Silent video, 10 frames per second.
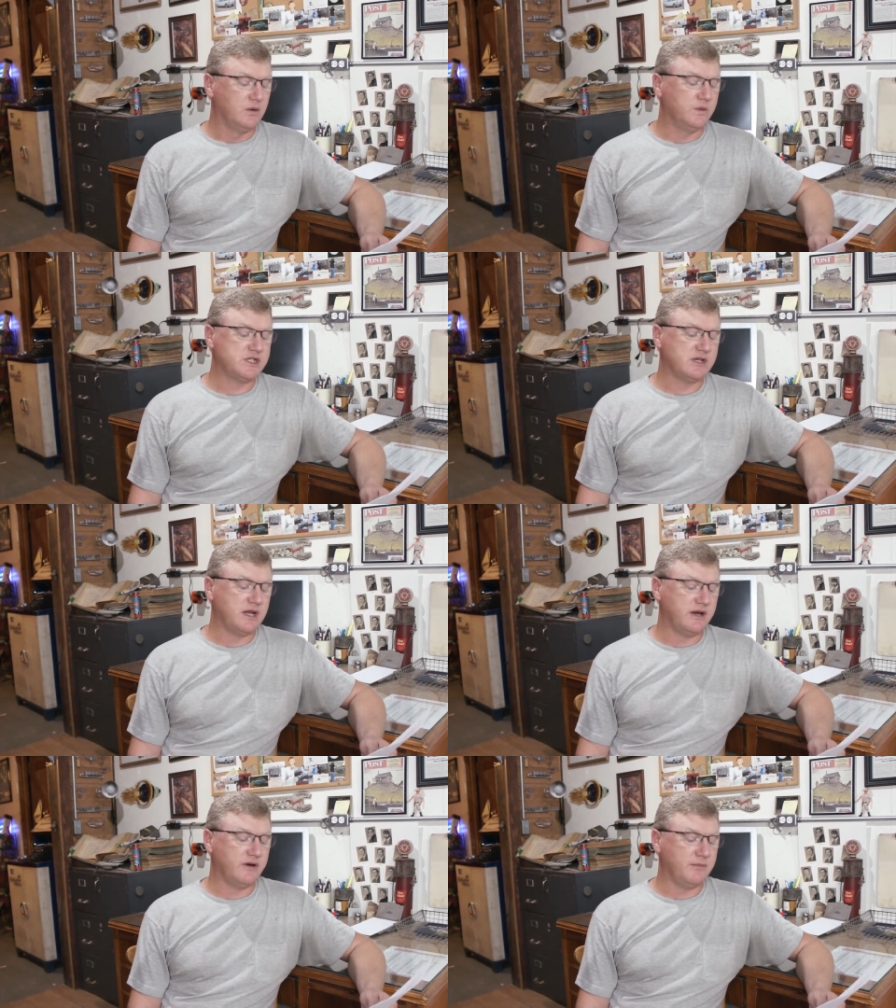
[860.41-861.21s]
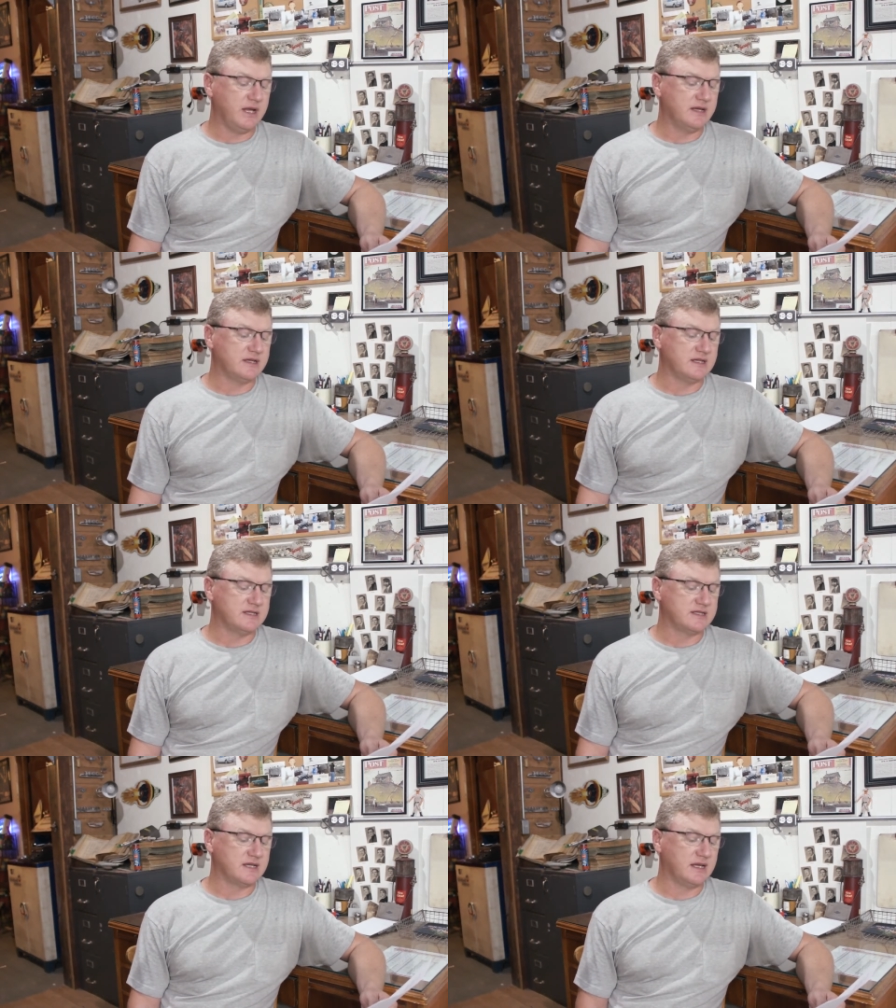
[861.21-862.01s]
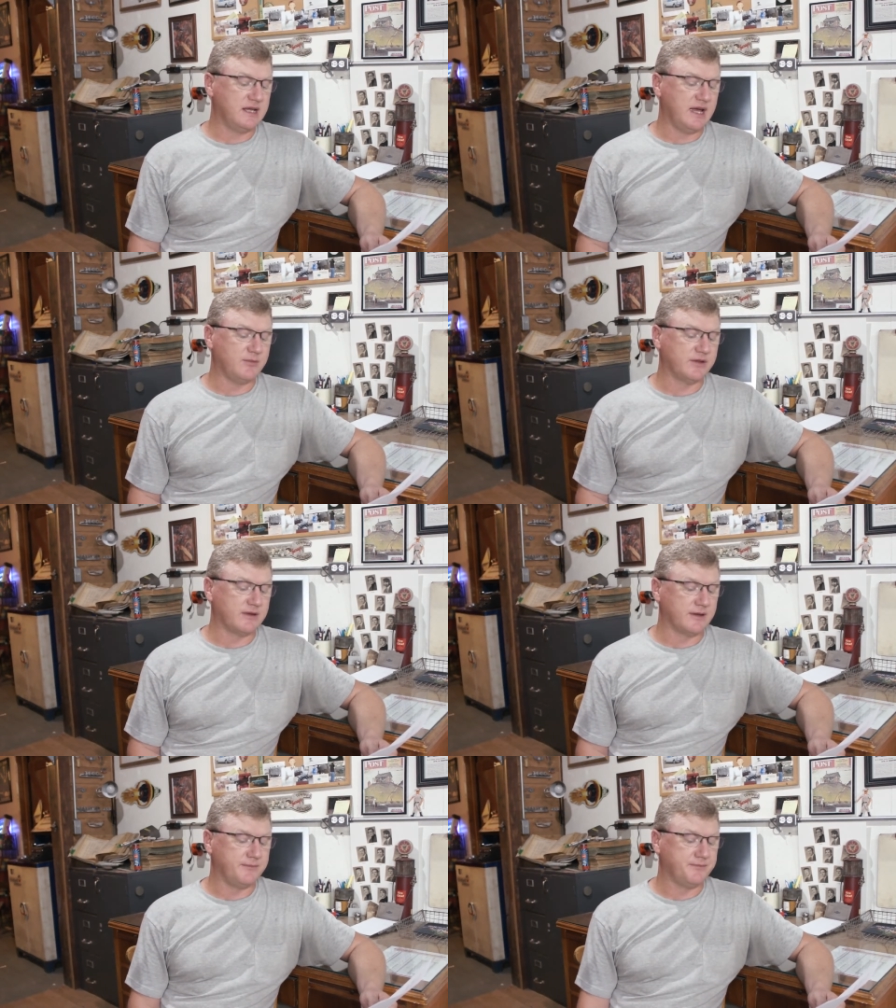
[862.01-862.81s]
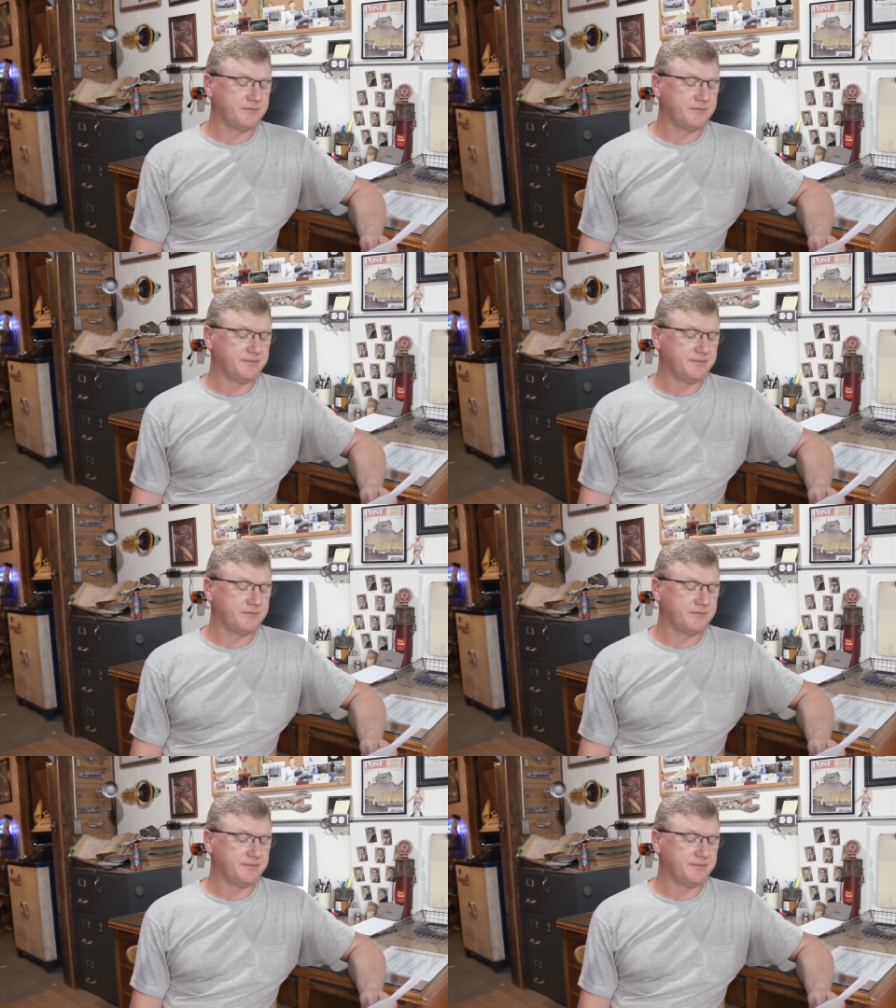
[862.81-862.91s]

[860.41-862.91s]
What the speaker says: which in Aramaic is Gabbatha.